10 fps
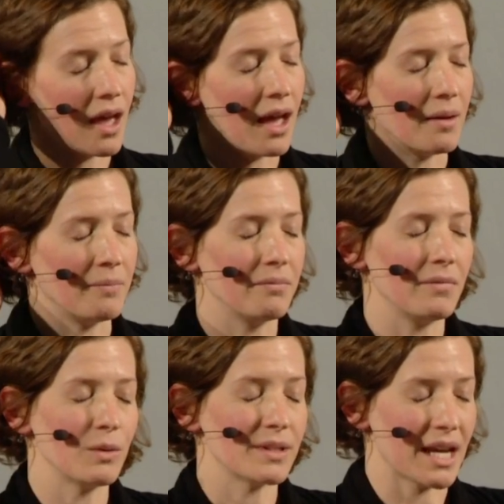um,
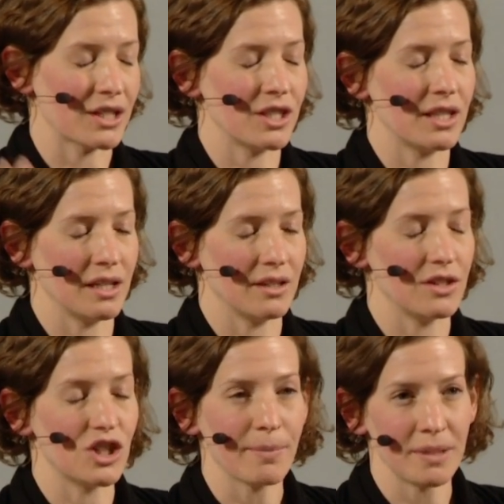it was actually the,
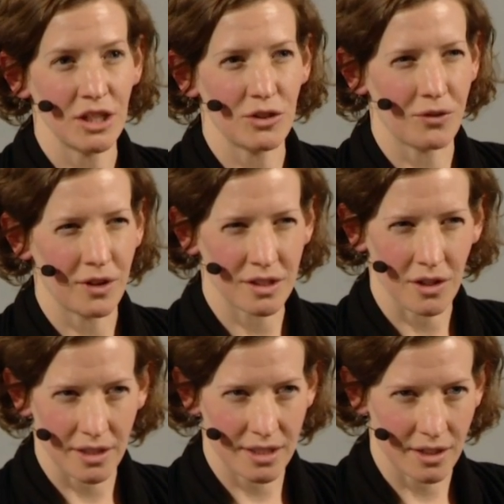the Japanese who first
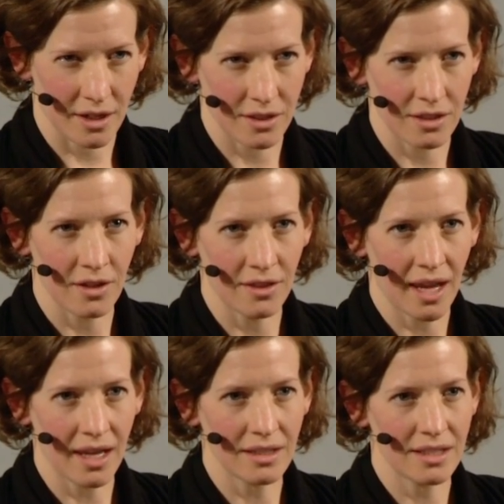got started on
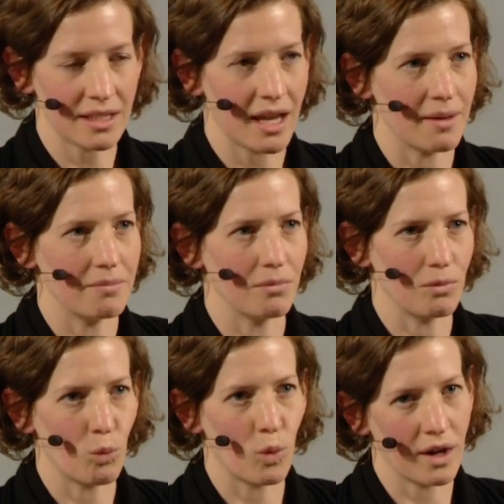that, um,
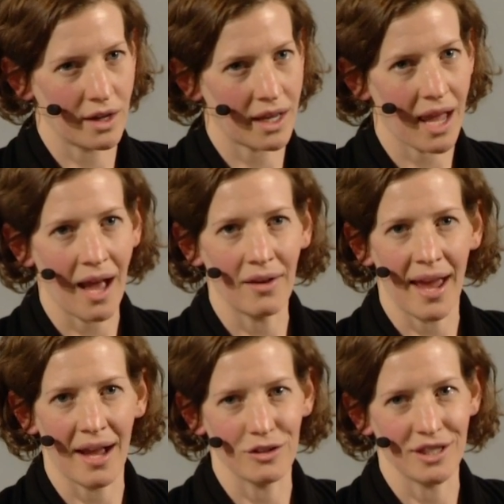working out
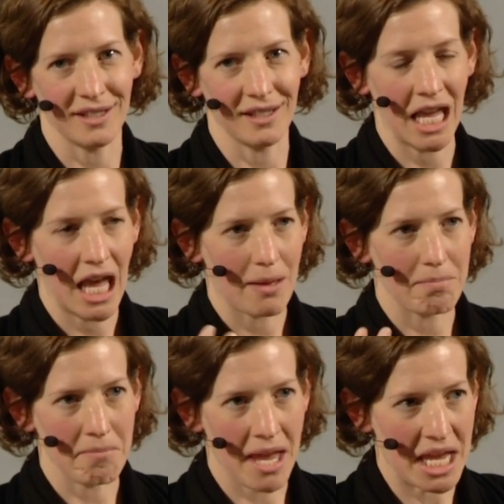how to
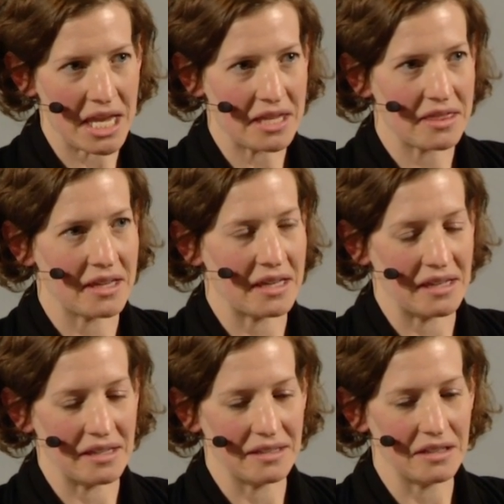make
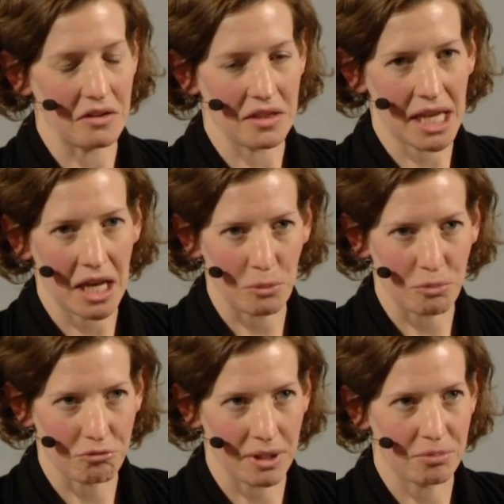the you know the kelp
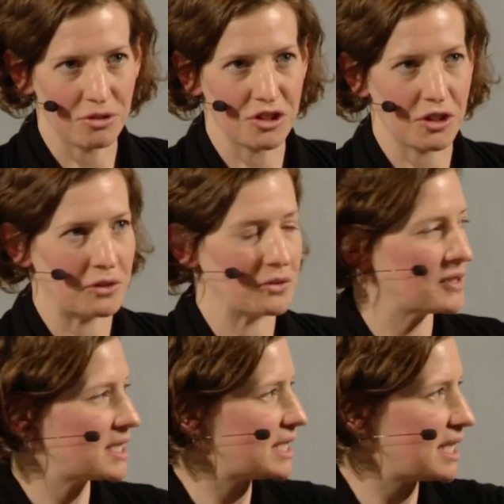
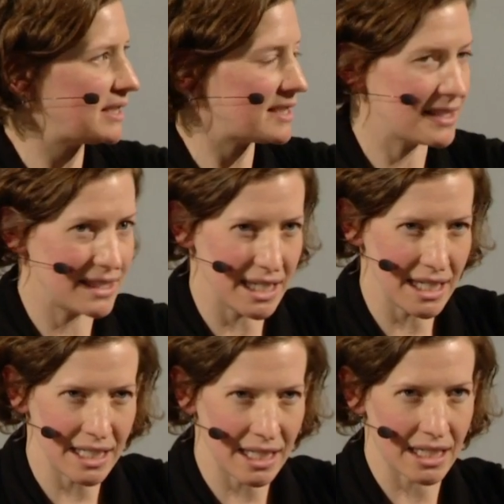reproduce,
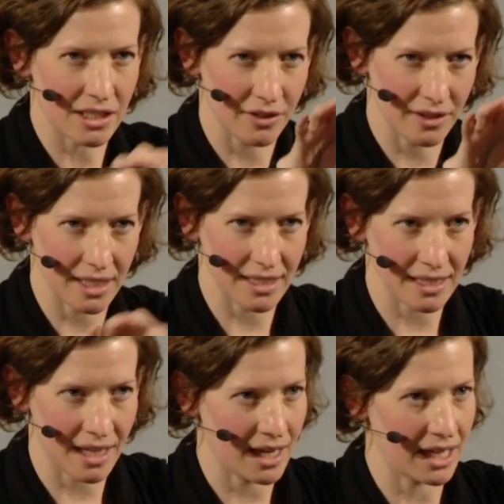seeding it on these
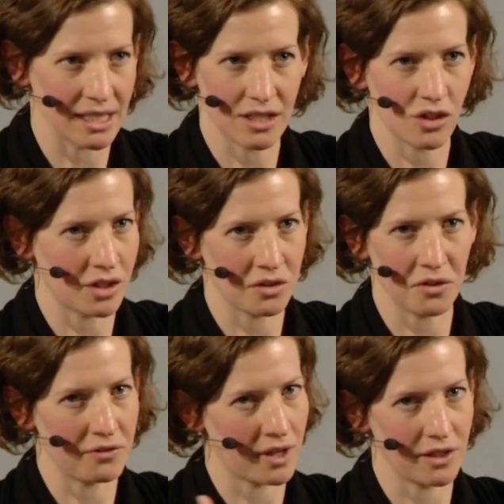lines. I don't know
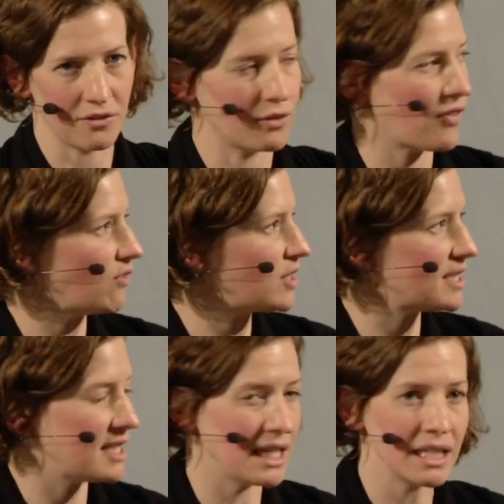if any of you have ever
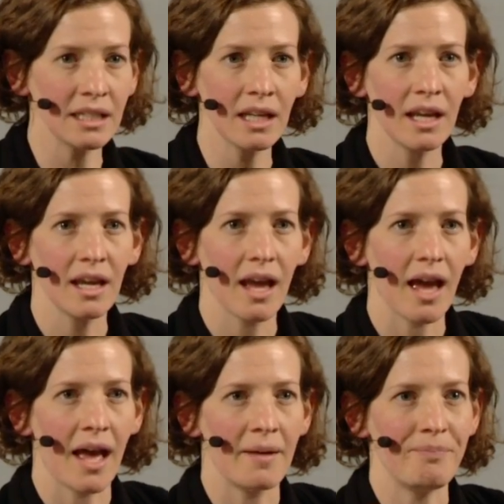seen
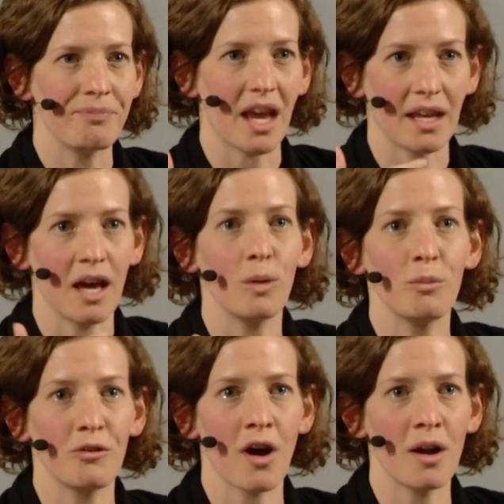um, a kelp
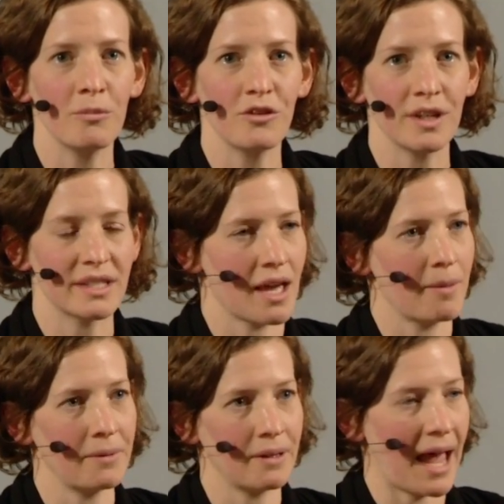farm, for
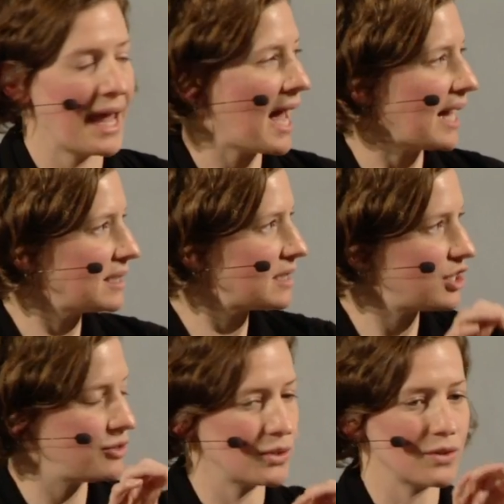example. I
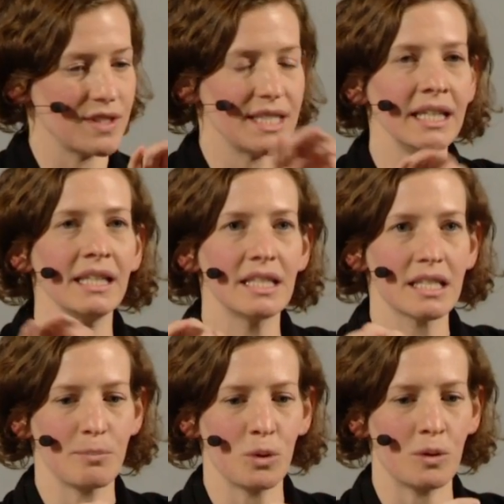hadn't. You sort of seed the
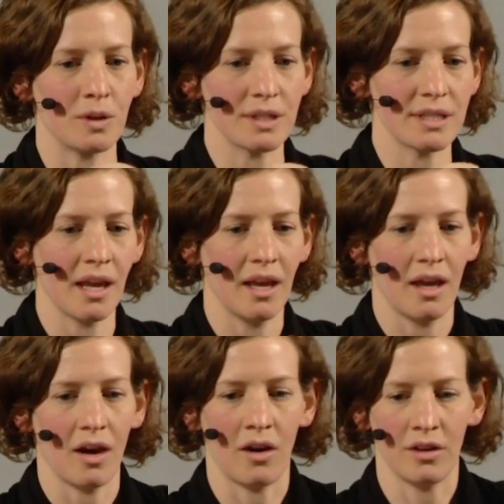spores
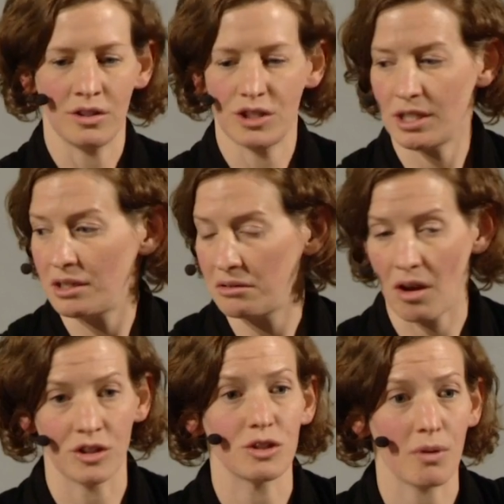onto
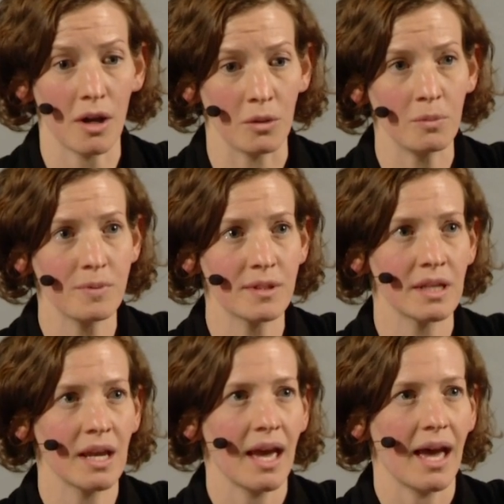onto ropes,
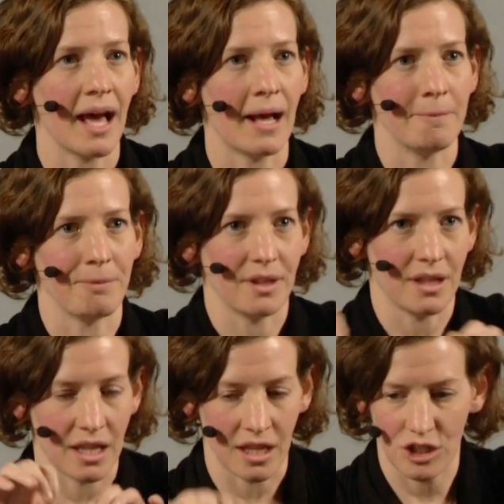um, and
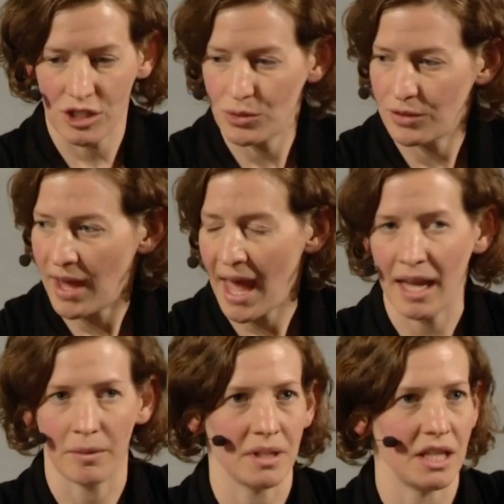then they just sort of
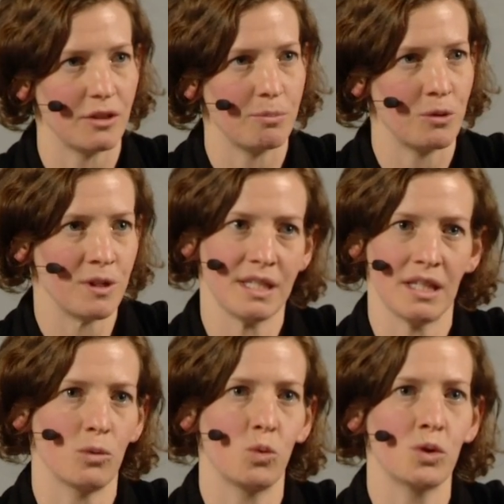hang beneath buoys
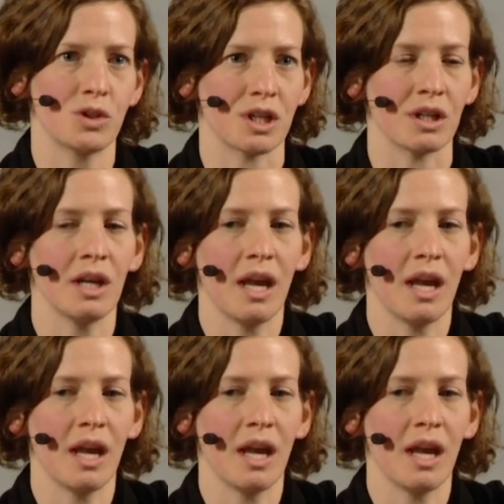in the water